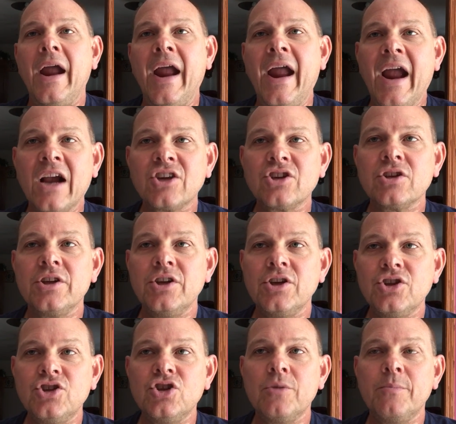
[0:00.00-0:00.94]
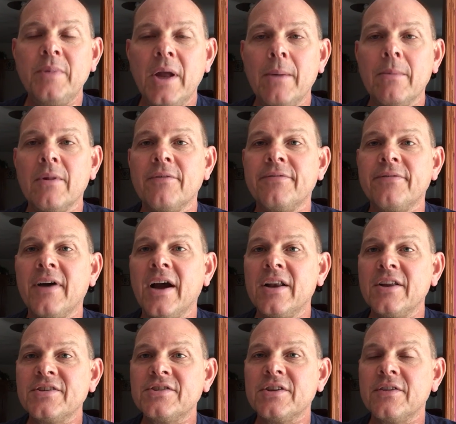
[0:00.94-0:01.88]
Actually, you should be able to
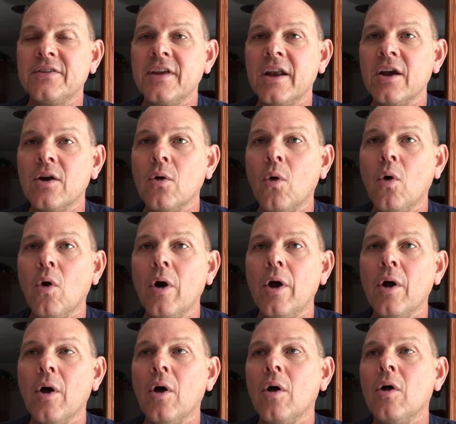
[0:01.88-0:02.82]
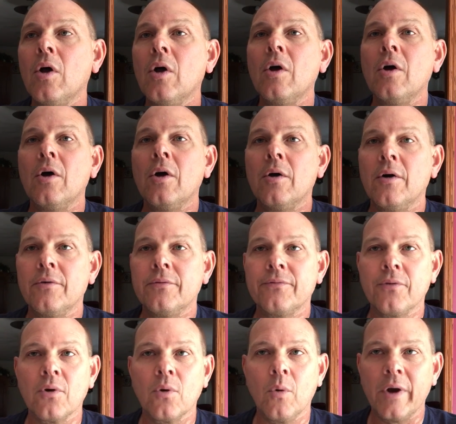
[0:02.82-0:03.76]
find a synthetic oil
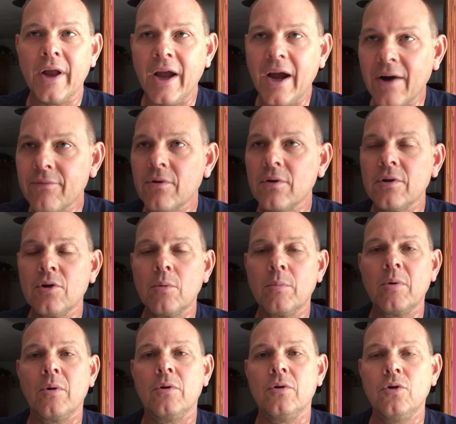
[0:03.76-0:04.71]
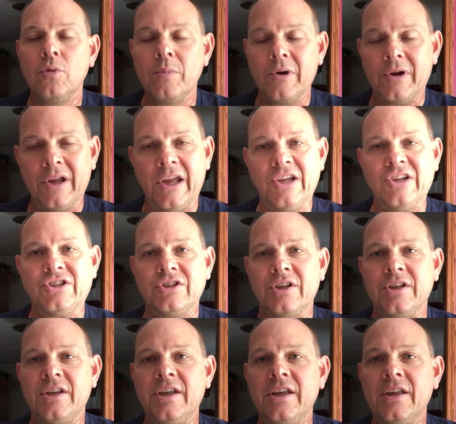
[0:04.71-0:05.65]
for whatever
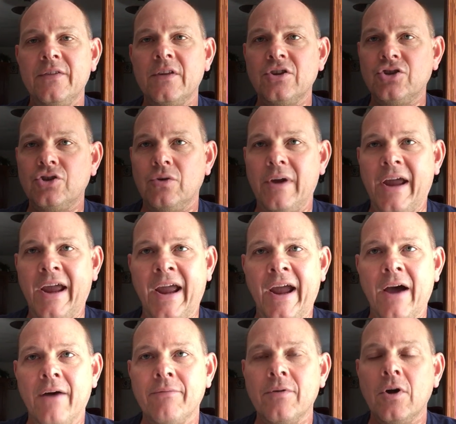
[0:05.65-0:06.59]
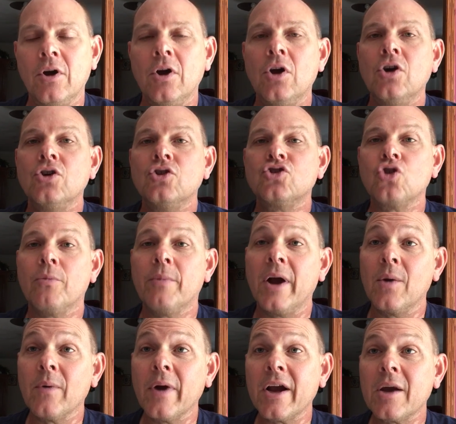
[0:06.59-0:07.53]
lubrication need that you have. So
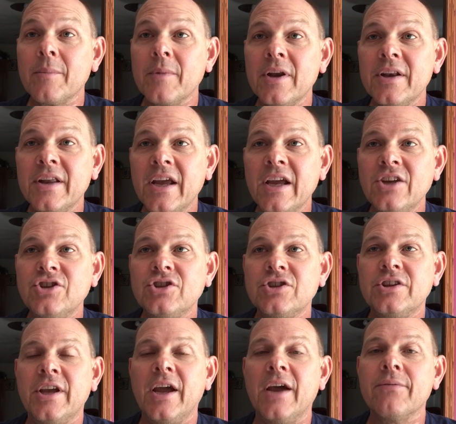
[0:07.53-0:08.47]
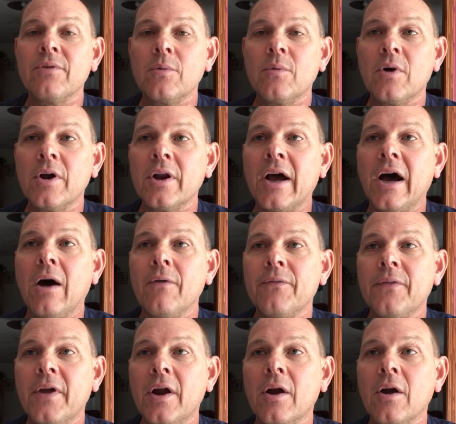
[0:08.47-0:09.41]
my recommendation to everyone
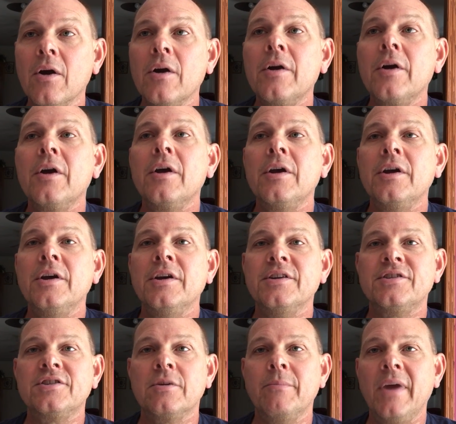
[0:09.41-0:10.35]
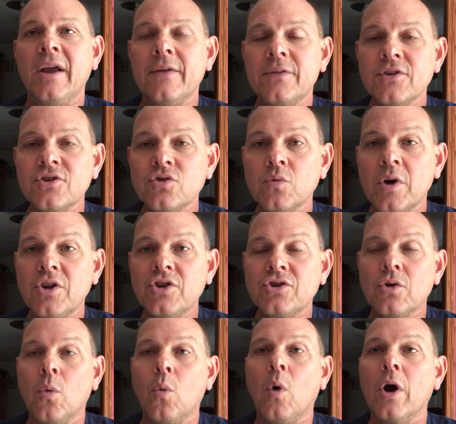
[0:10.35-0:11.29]
out there is to make the
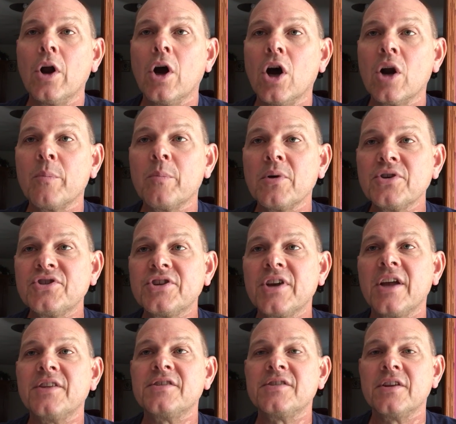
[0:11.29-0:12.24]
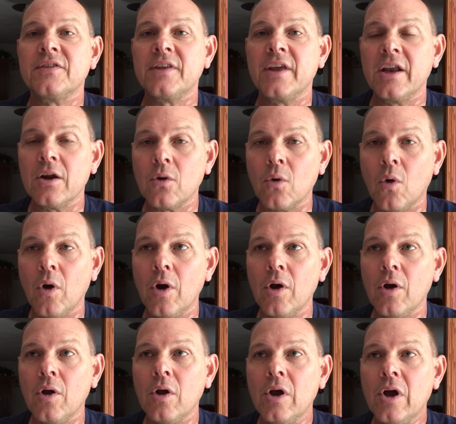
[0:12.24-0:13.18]
switch to 100% synthetic
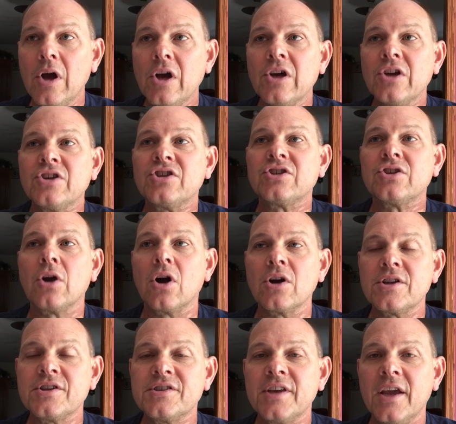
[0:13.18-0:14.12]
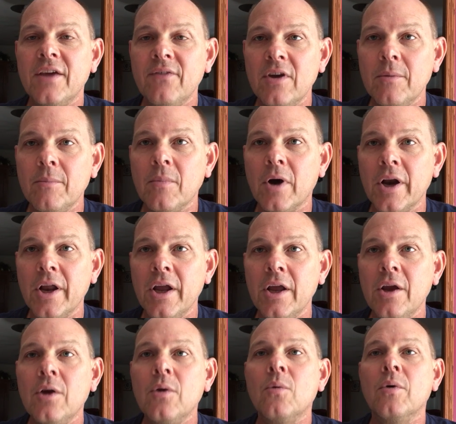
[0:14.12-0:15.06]
oil, start saving
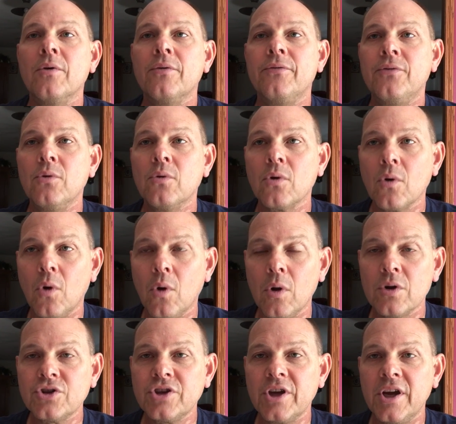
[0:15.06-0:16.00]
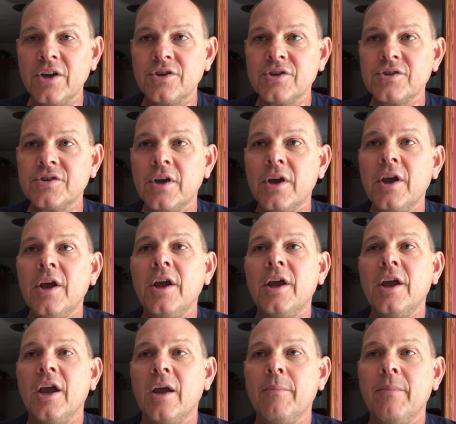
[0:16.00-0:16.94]
money with fewer oil changes,
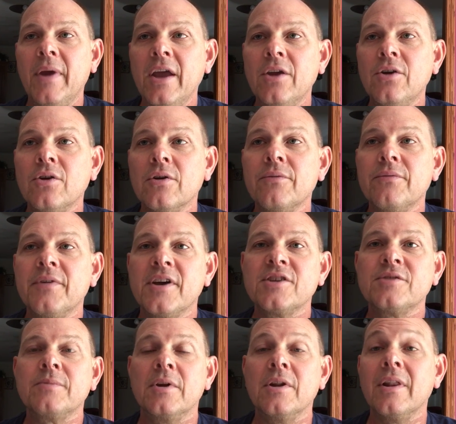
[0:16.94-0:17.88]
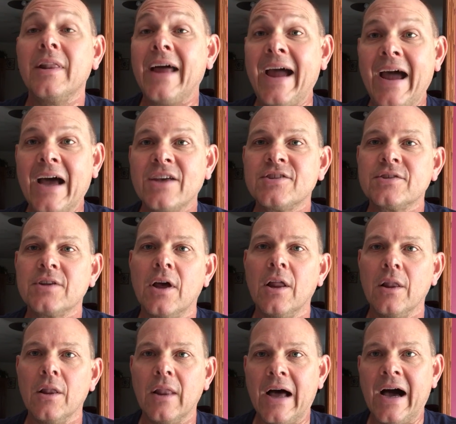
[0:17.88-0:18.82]
and make your investment last
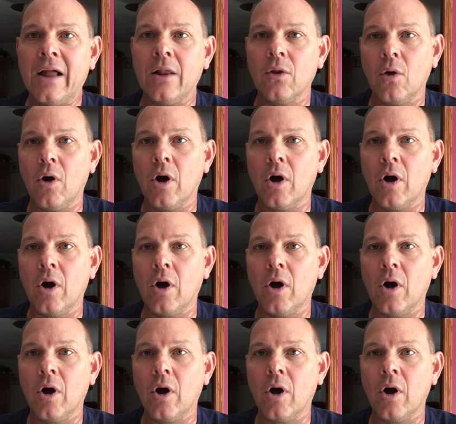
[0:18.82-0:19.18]
a lot